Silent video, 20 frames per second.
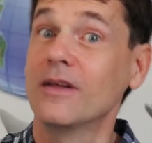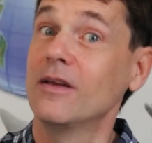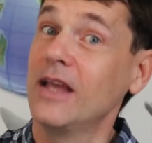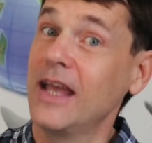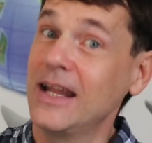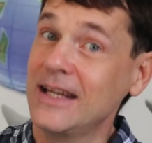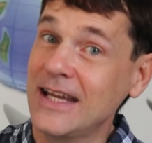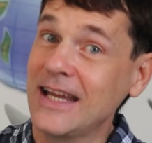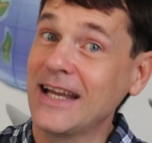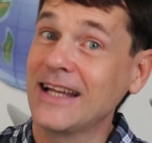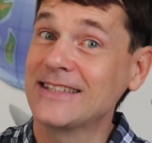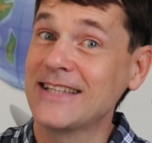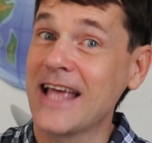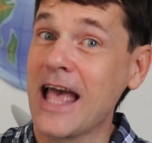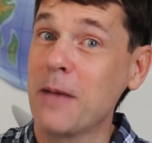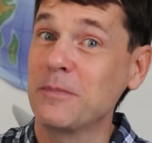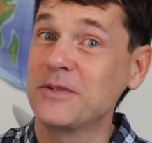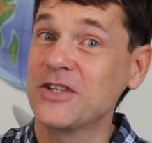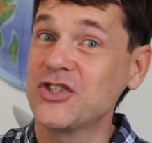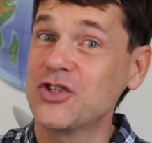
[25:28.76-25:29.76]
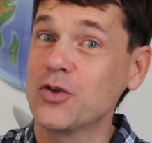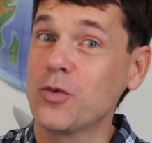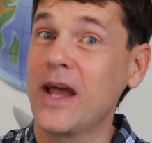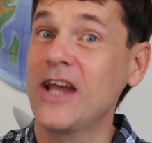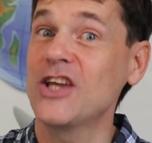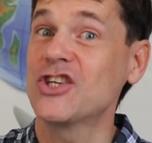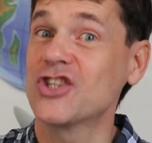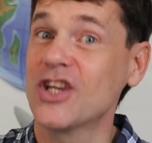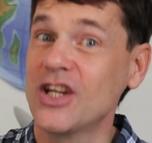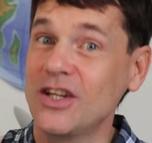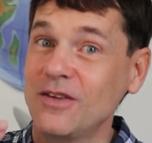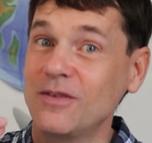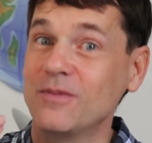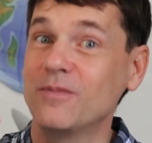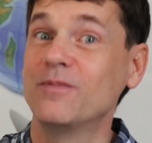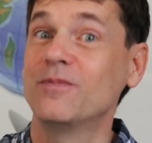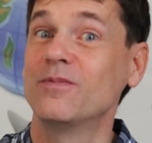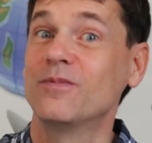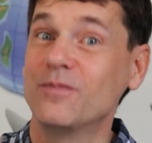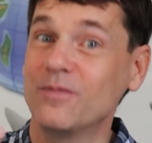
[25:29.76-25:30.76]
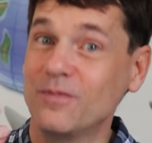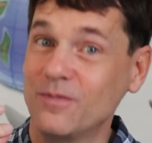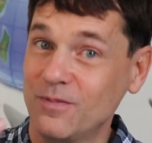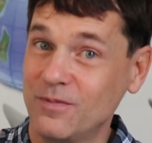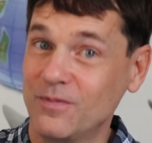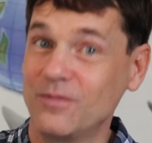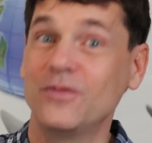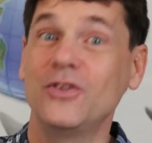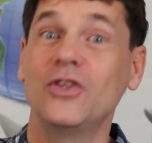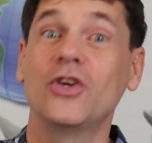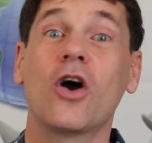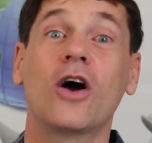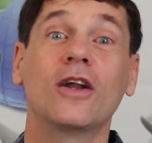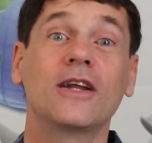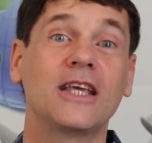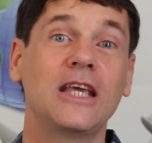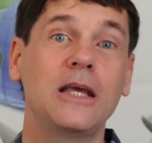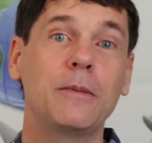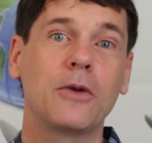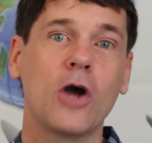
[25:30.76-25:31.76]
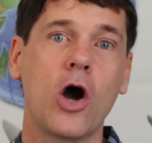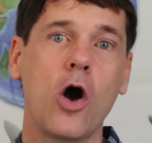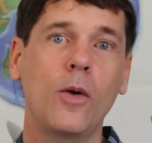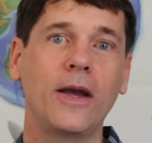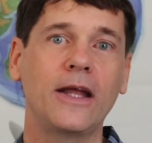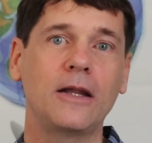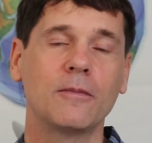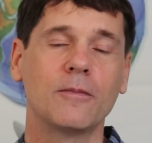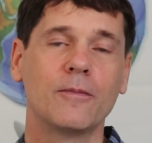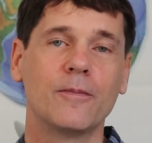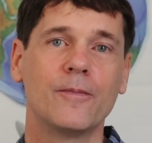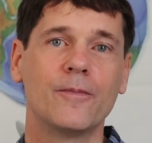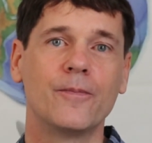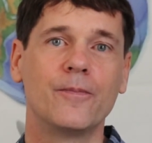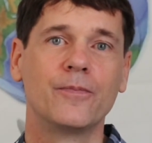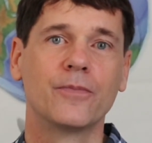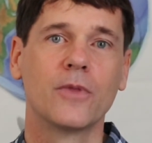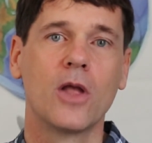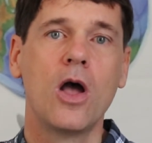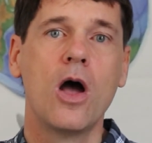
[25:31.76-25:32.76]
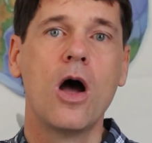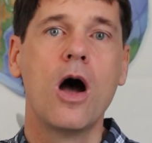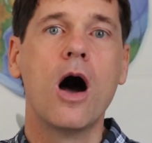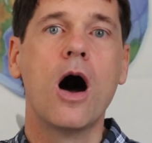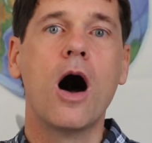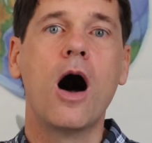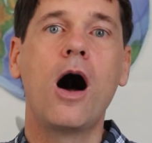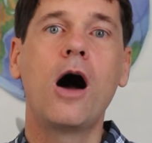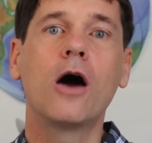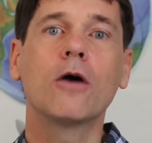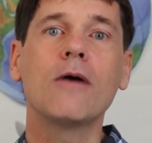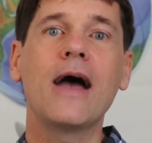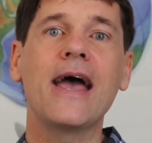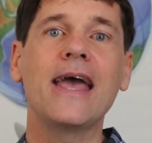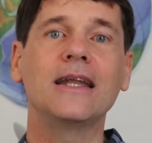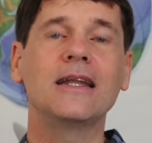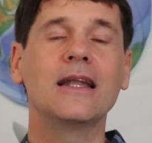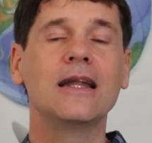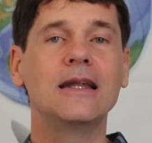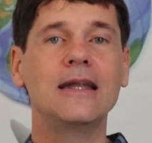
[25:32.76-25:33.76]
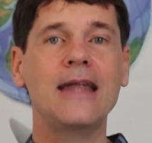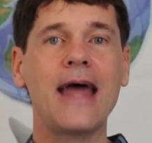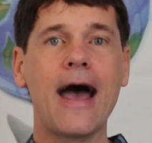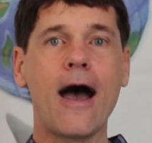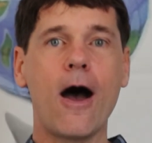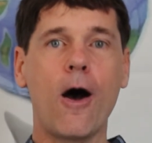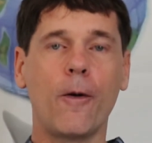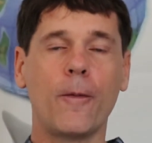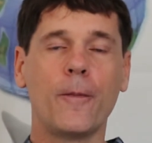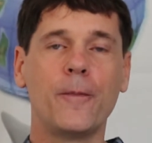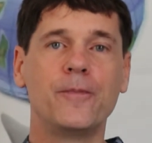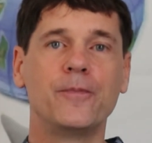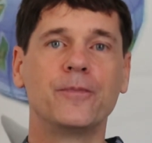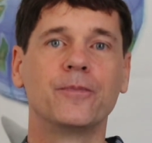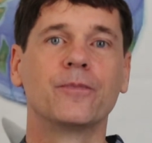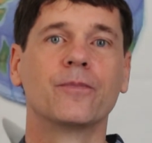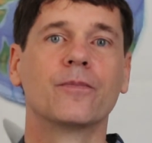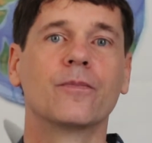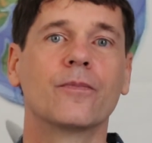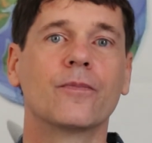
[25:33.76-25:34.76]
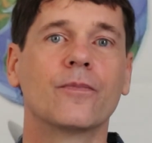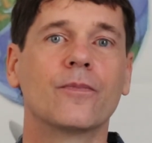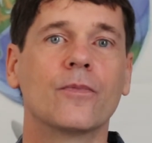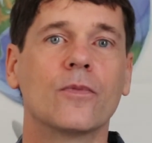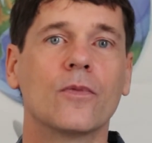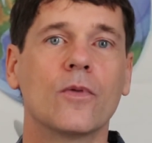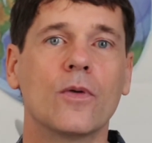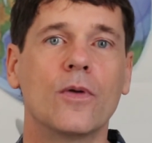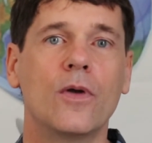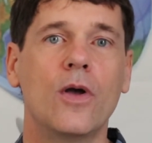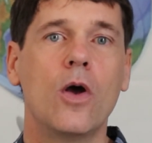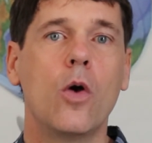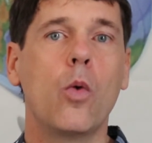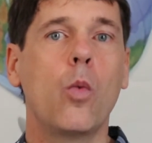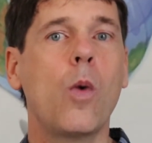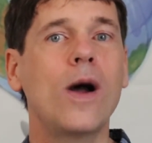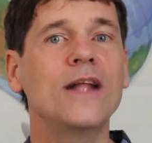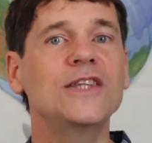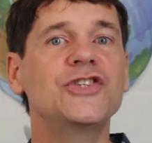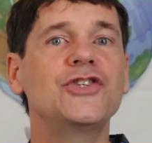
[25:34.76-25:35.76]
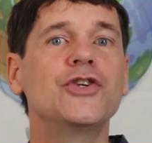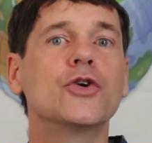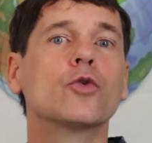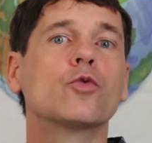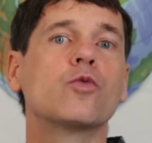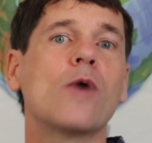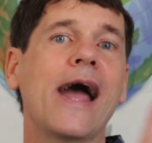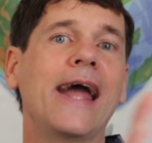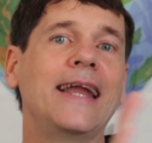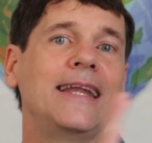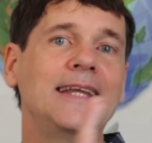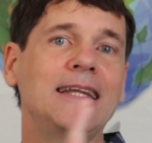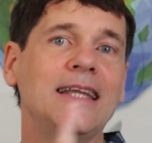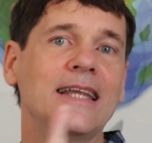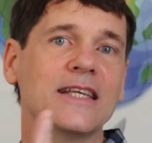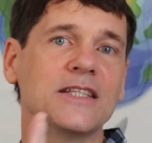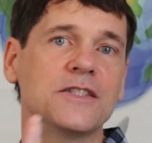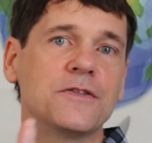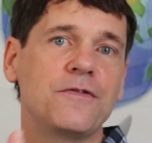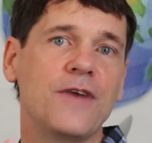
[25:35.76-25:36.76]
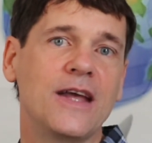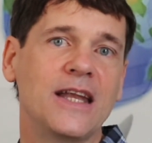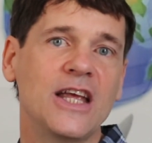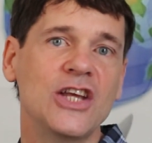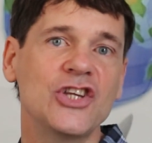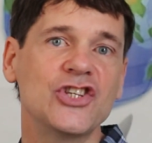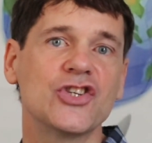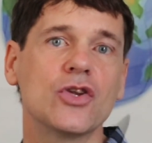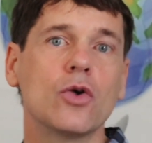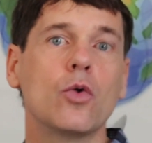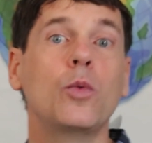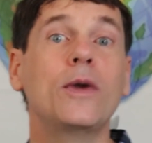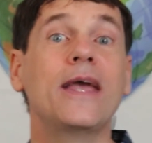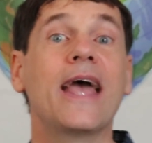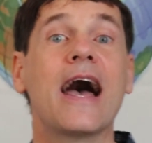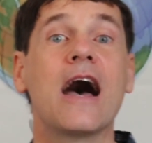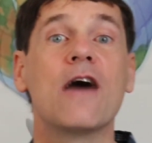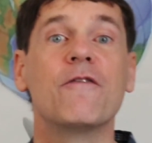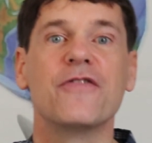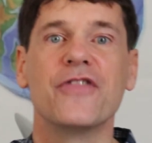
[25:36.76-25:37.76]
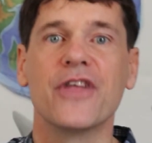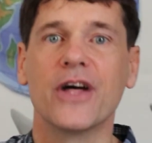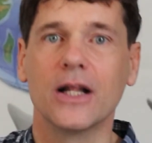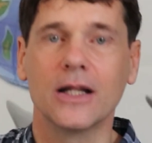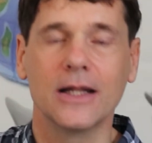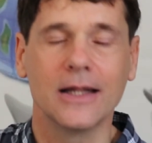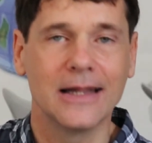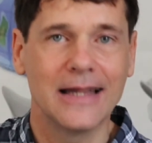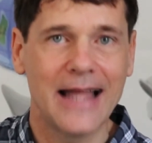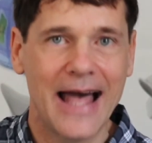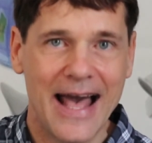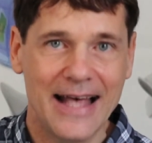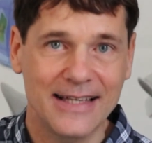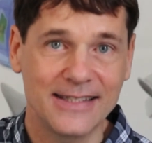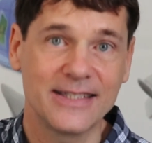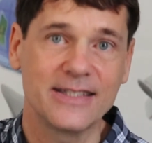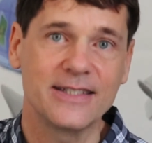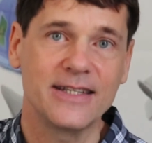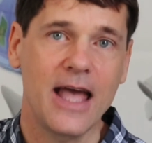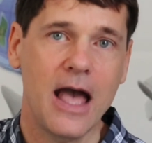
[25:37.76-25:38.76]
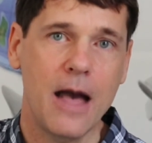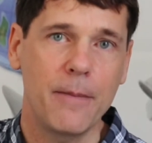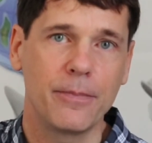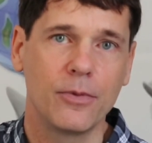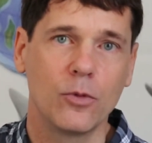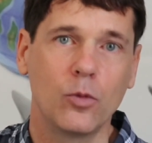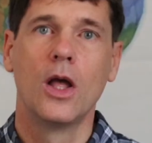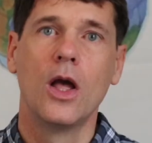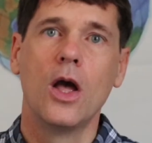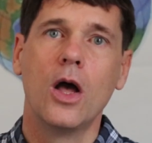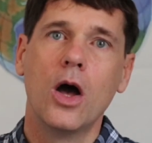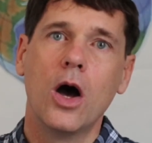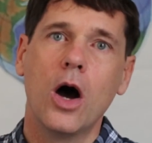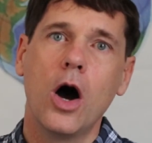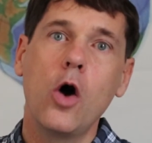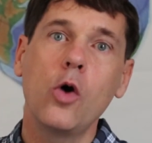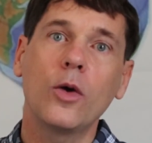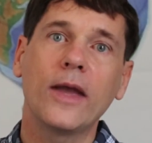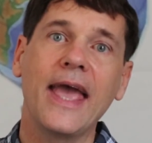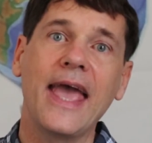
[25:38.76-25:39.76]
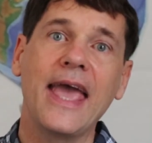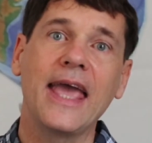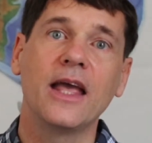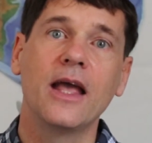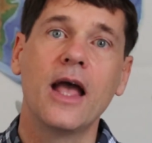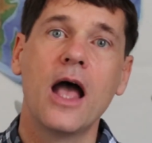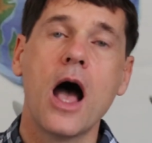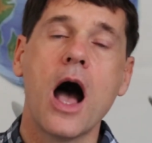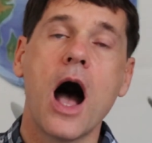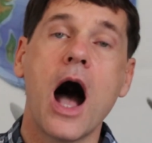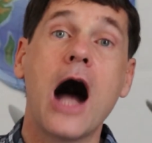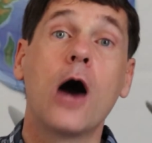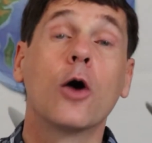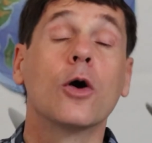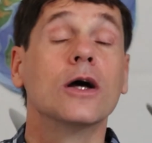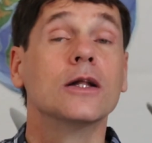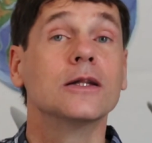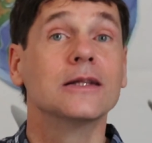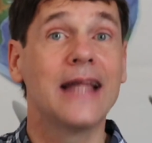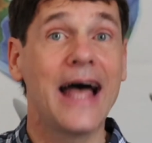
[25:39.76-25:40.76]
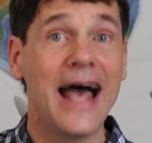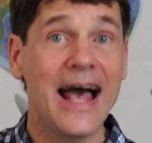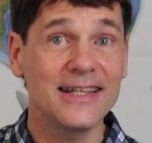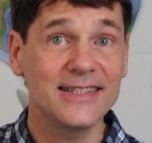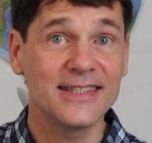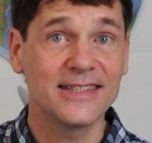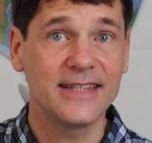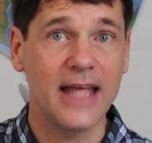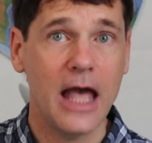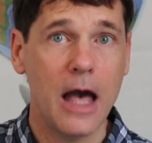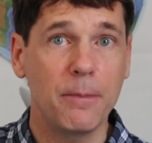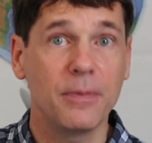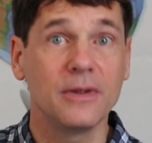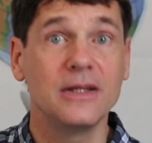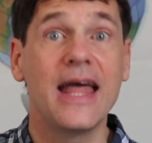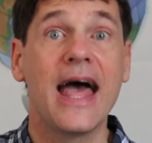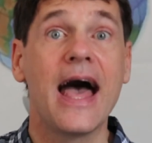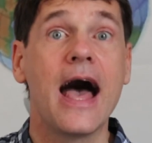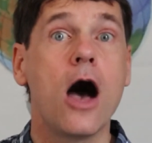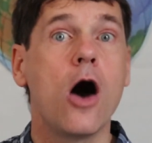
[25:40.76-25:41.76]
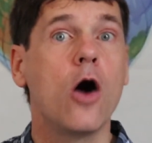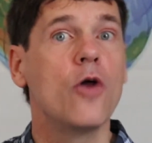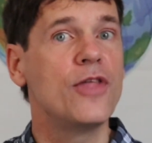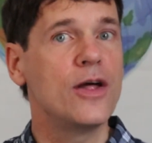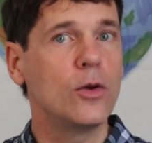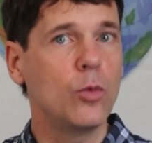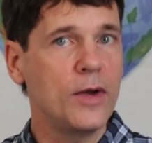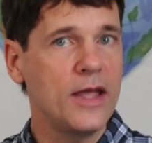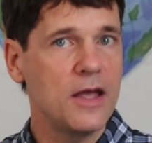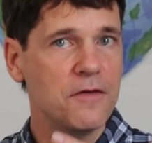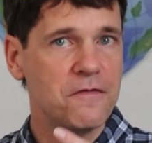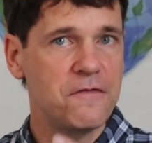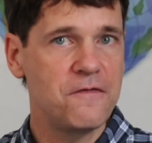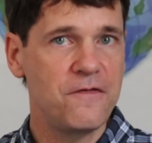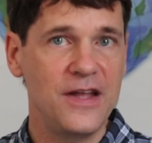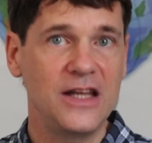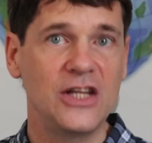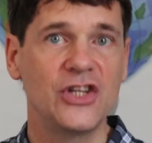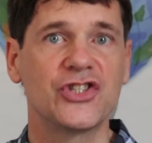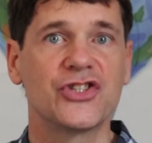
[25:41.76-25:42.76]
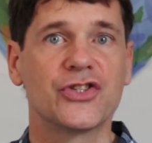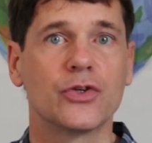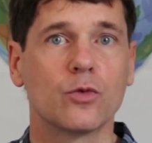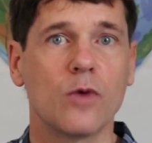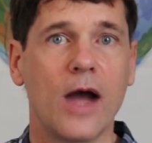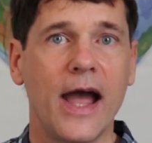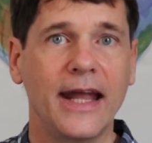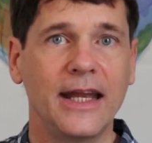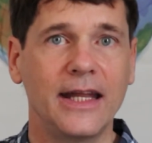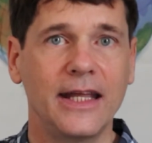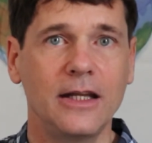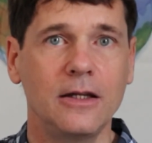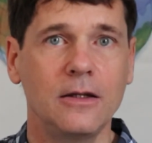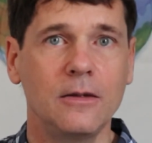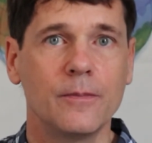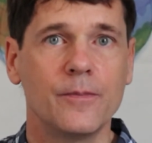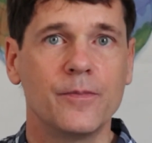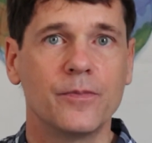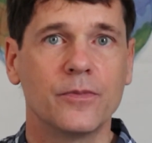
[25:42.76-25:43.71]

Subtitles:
In an exam situation, you got to keep going. All right, now, once your writing is finished, we have the last step. Okay, our last step now that we have finished the writing